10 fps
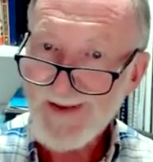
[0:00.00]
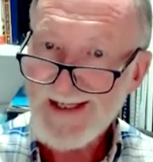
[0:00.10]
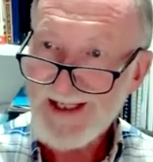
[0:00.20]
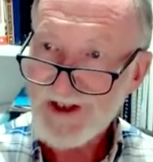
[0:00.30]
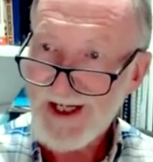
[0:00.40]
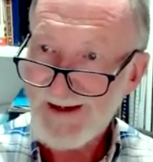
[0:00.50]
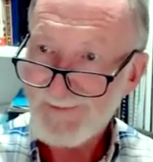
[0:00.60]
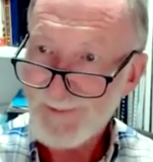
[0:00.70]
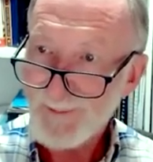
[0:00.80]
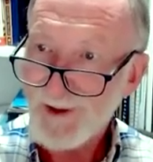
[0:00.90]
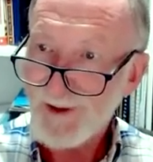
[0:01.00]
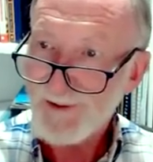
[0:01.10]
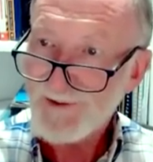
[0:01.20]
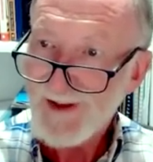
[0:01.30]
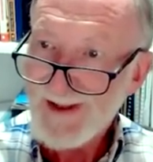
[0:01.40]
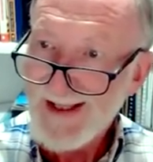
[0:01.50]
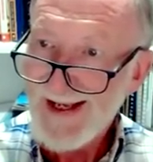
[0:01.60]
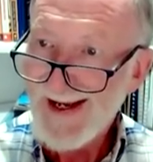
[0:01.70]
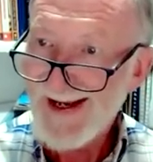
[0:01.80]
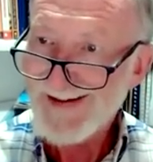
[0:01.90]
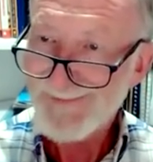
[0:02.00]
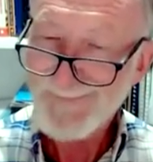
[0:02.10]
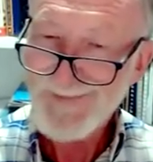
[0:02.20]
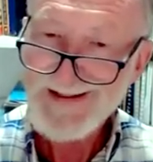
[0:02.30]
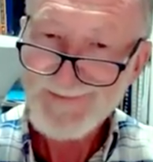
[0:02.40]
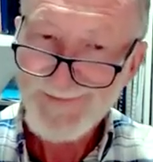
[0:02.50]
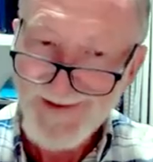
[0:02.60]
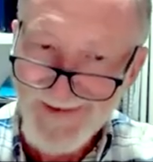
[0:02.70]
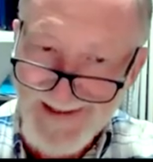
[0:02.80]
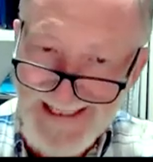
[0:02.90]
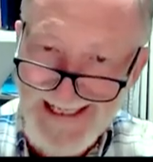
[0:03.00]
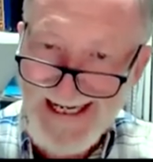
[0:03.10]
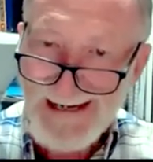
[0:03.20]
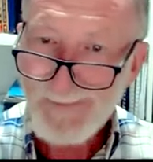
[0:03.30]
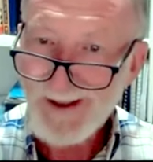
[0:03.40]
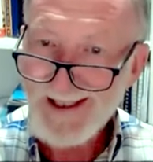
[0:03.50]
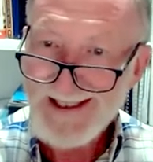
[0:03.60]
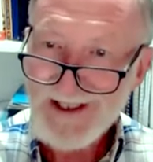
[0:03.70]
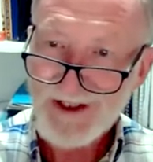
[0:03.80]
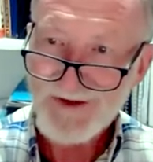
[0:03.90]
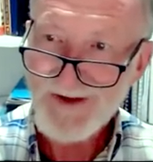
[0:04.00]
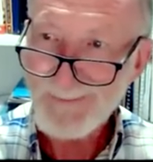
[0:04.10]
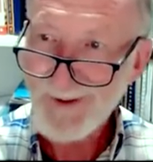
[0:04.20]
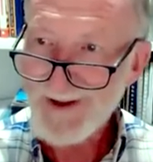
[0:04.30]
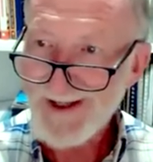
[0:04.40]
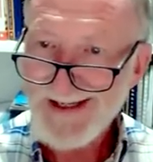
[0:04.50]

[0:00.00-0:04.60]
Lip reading: the hair shaft was, and effectively the epilation, the pulling